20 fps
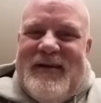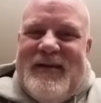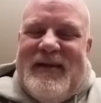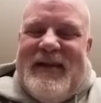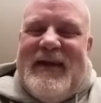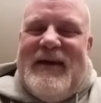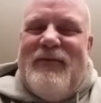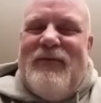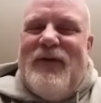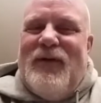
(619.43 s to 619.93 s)

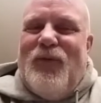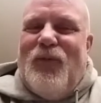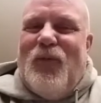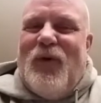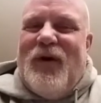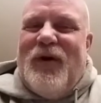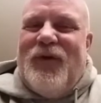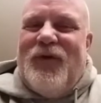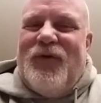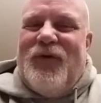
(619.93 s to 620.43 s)
they were the
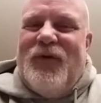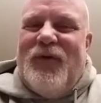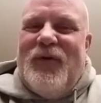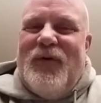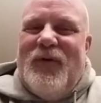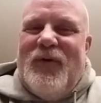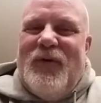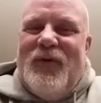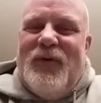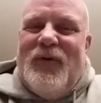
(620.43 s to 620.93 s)
ones
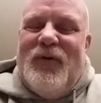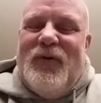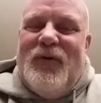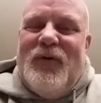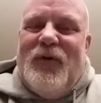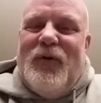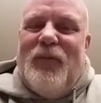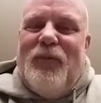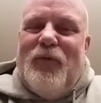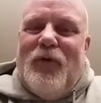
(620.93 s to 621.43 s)

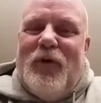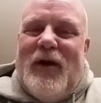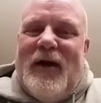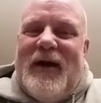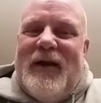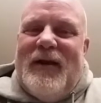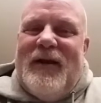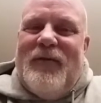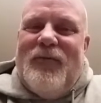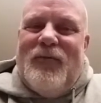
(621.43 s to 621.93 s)
who
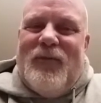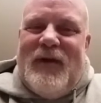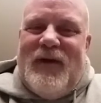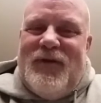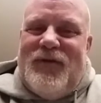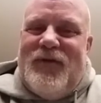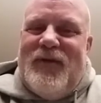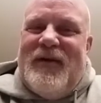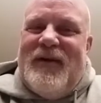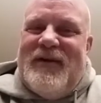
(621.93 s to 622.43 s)
brought
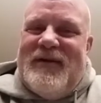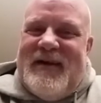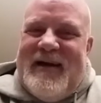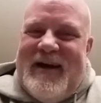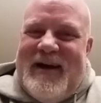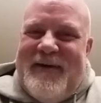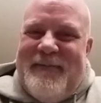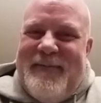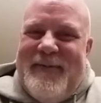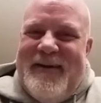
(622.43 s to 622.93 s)
Race to the
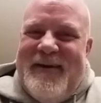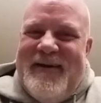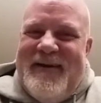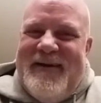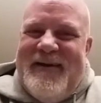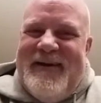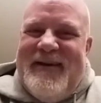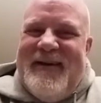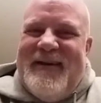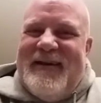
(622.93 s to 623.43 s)
Top
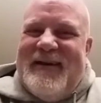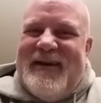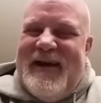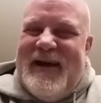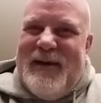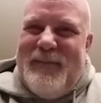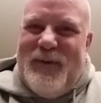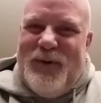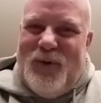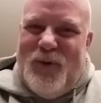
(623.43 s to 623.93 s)
and
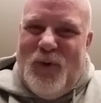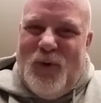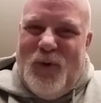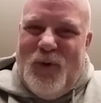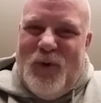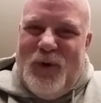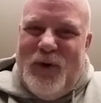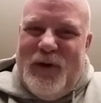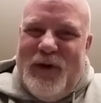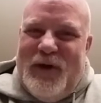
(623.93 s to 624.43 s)
Common
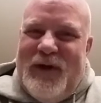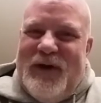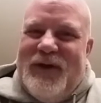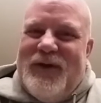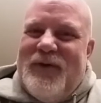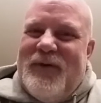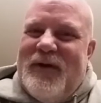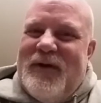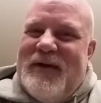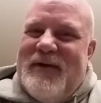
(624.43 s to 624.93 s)
Core
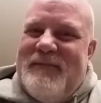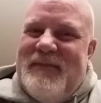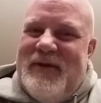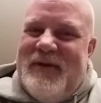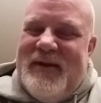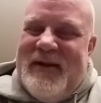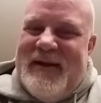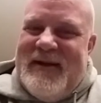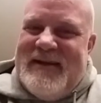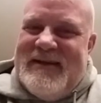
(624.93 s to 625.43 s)
into our
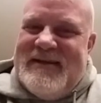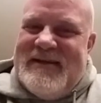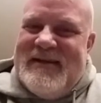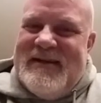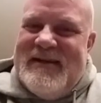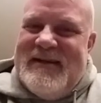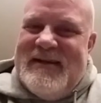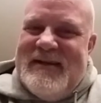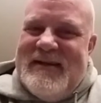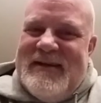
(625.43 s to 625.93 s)
communities
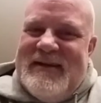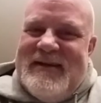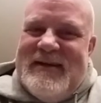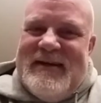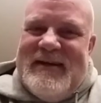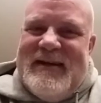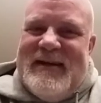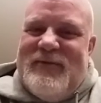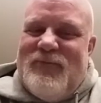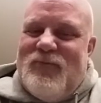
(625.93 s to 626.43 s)

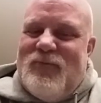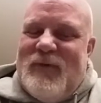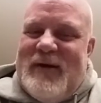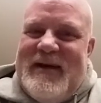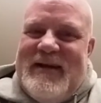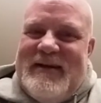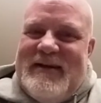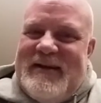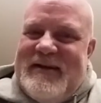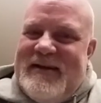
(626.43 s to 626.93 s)
and
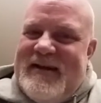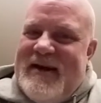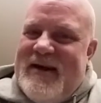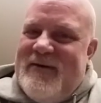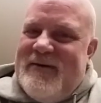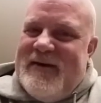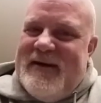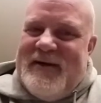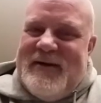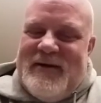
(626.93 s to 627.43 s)
rained it
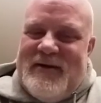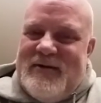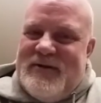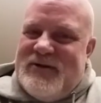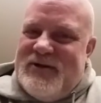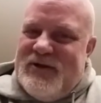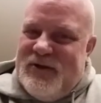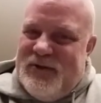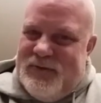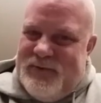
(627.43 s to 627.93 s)
down on our
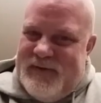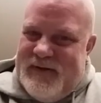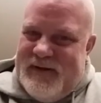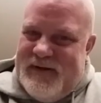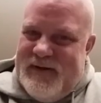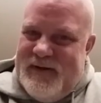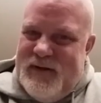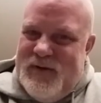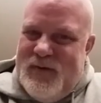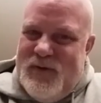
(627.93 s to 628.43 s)

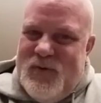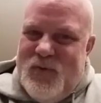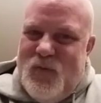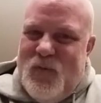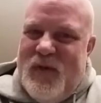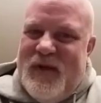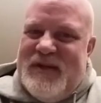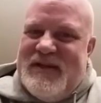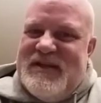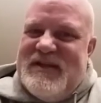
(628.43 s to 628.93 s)
children
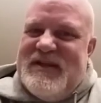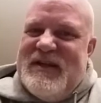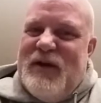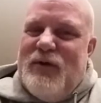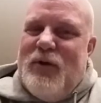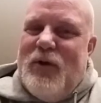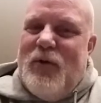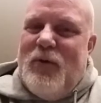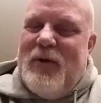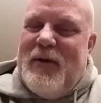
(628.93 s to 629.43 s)
with
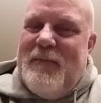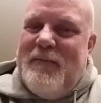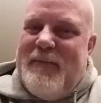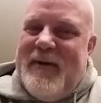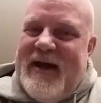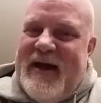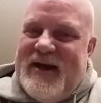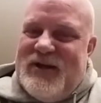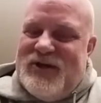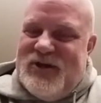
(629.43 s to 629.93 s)
zero
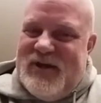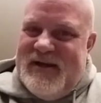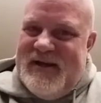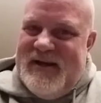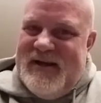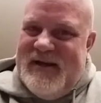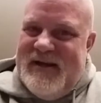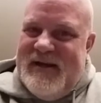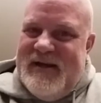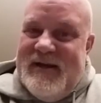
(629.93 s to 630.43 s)
compassion
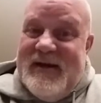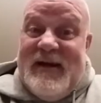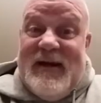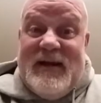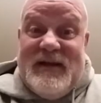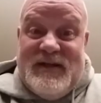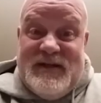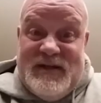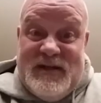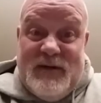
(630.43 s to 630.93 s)

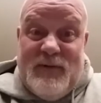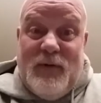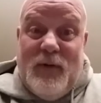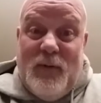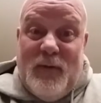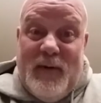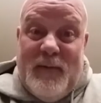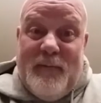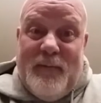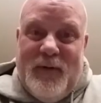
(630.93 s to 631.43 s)
and
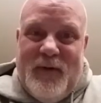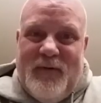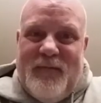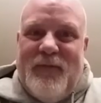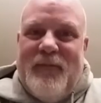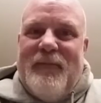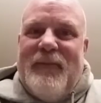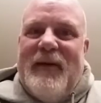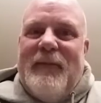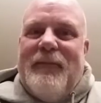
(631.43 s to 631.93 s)
zero input
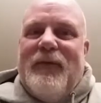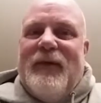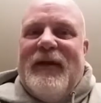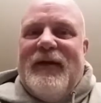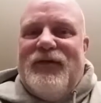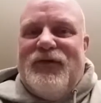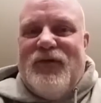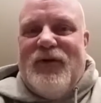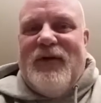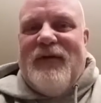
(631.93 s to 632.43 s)
from people
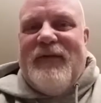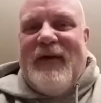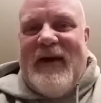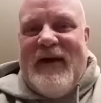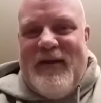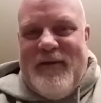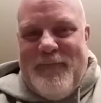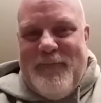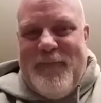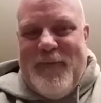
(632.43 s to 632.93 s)
that should have
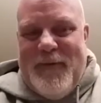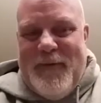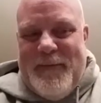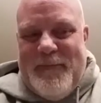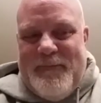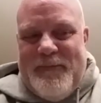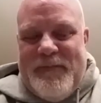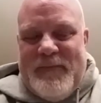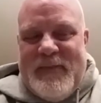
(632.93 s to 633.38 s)
had input.